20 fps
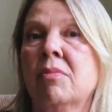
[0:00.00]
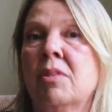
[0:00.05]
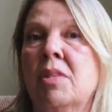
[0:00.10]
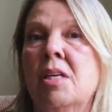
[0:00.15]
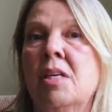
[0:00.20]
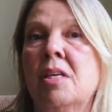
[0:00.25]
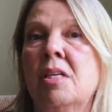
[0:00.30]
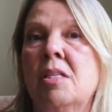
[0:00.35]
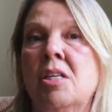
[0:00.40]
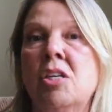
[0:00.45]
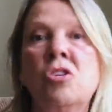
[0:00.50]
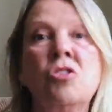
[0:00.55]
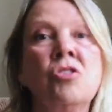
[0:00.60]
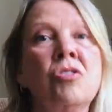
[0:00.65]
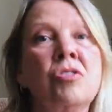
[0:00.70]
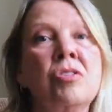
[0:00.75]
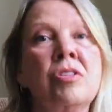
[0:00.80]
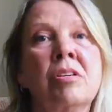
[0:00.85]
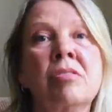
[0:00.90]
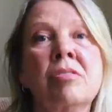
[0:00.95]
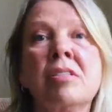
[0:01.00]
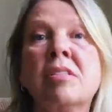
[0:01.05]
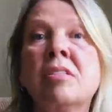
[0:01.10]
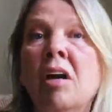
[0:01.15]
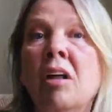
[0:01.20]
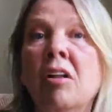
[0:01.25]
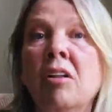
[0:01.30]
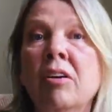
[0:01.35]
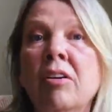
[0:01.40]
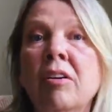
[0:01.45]
The teachers are
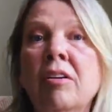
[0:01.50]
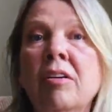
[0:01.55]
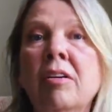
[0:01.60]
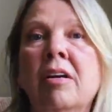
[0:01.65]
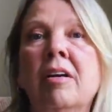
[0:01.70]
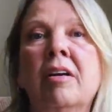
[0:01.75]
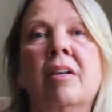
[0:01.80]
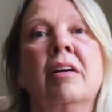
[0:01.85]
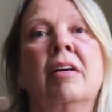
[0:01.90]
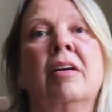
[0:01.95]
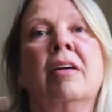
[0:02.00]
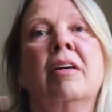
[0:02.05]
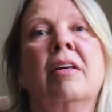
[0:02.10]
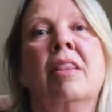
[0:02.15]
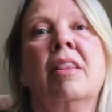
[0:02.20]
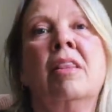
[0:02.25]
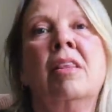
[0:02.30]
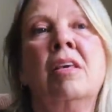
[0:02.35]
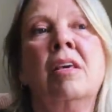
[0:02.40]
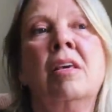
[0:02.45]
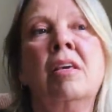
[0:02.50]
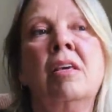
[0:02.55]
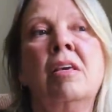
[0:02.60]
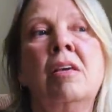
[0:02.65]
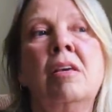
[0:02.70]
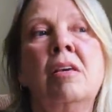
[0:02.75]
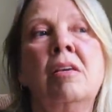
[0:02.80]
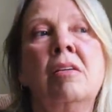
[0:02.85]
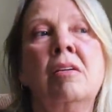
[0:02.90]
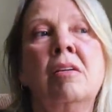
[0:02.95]
stellar,
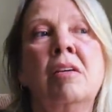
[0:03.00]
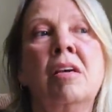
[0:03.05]
the